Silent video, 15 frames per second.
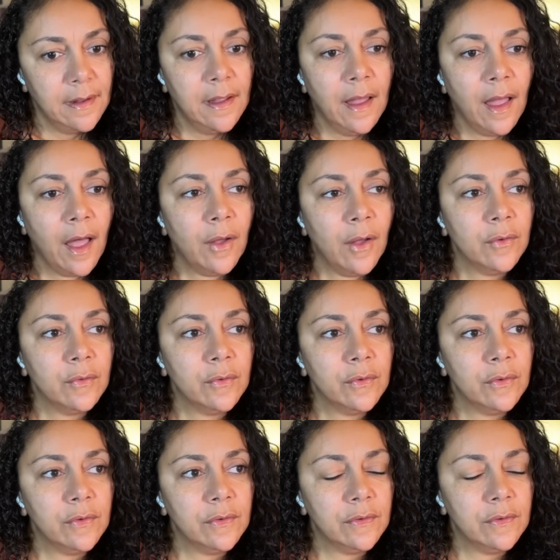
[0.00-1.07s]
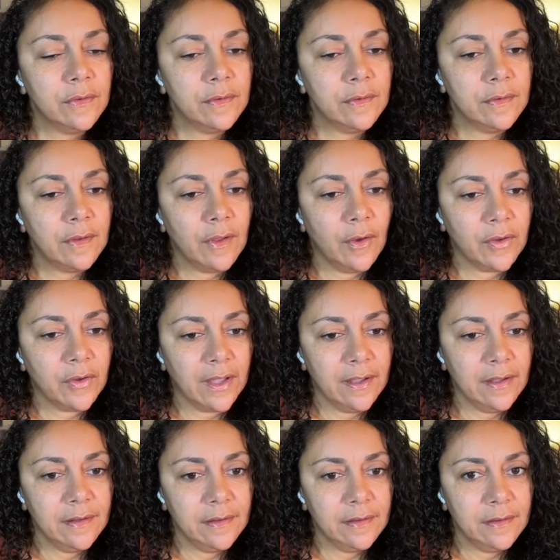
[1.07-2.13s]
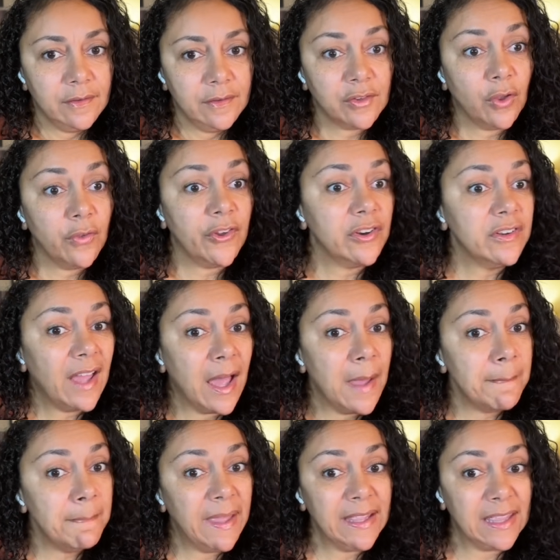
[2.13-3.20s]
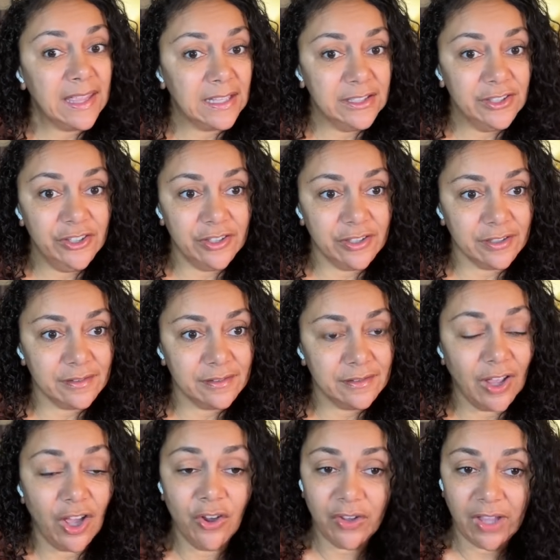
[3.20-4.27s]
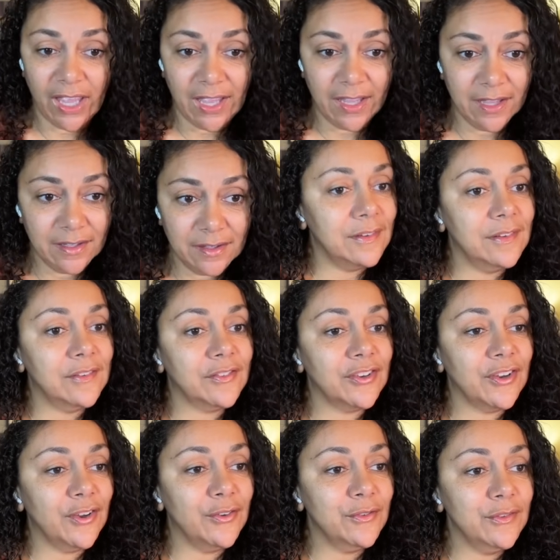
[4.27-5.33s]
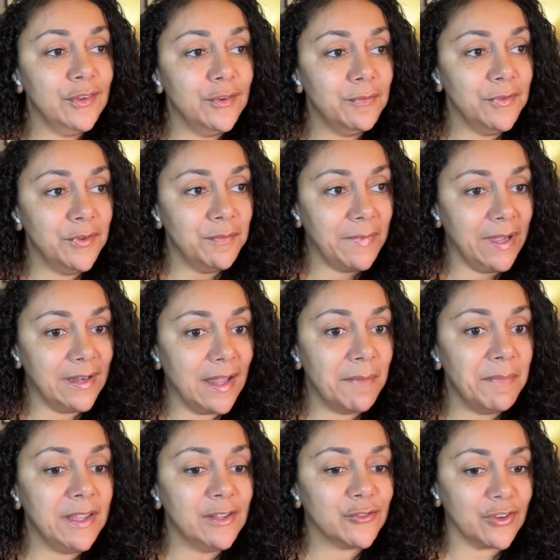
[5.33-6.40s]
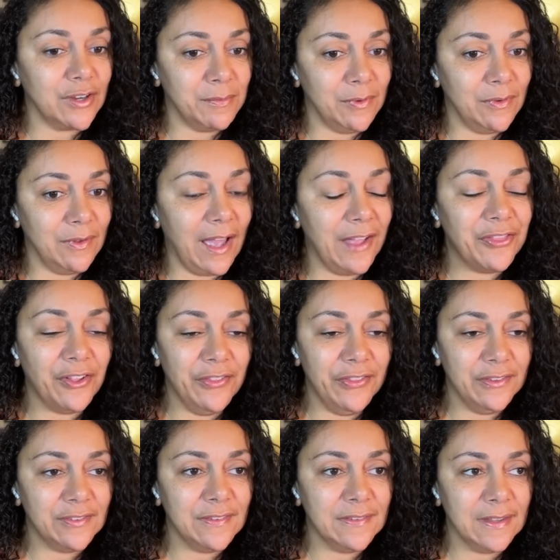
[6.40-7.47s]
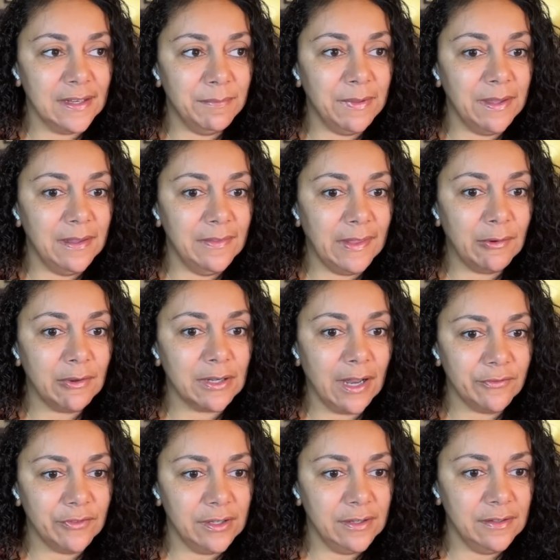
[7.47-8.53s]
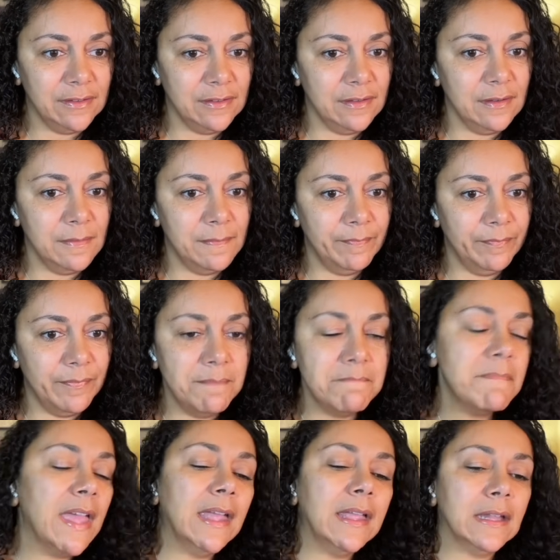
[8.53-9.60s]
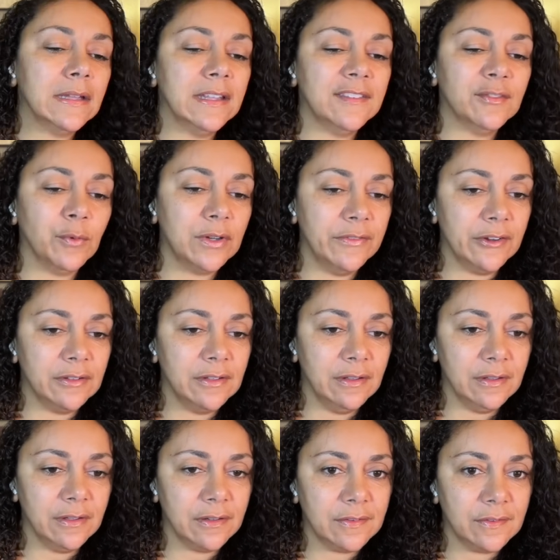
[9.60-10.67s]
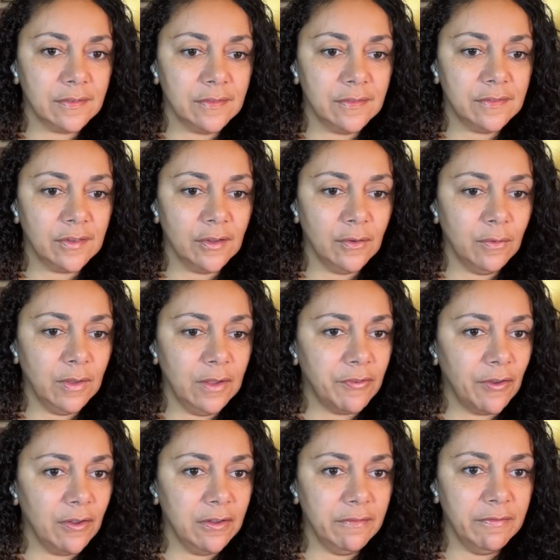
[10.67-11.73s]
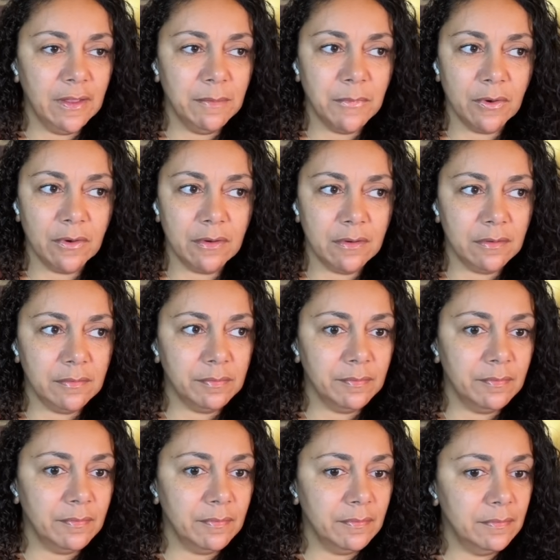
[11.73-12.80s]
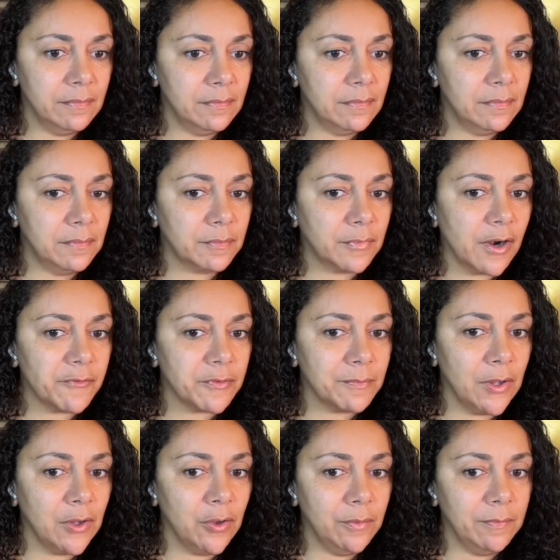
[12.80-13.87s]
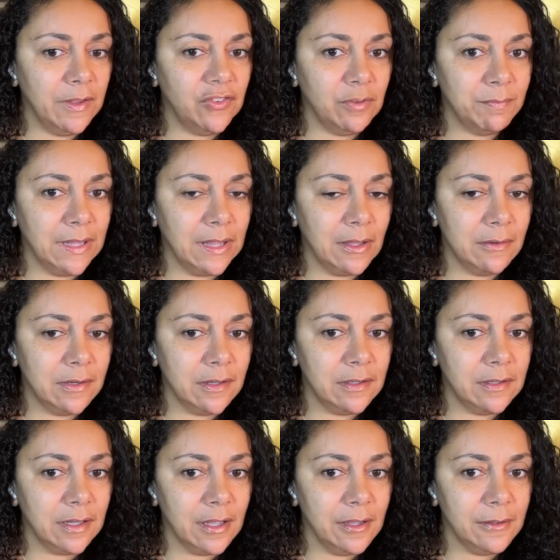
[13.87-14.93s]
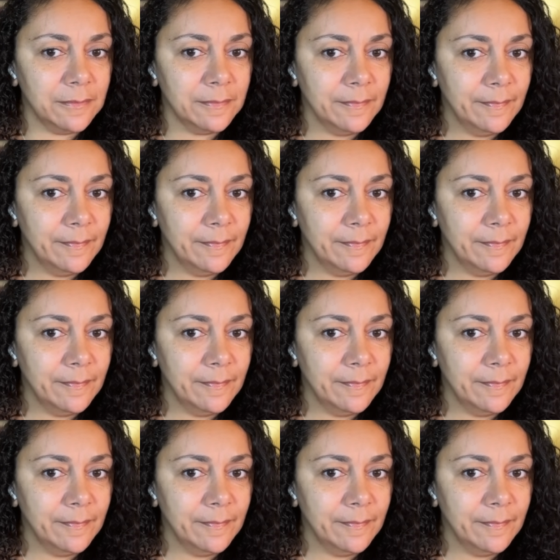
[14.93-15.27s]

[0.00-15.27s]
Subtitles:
Oh, okay. So they're not making a look. Okay, Chanel, you might not be in trouble. I thought this was gonna be, they were gonna have to make at least one of their looks. So if all of them are brought from home, they should be good to go.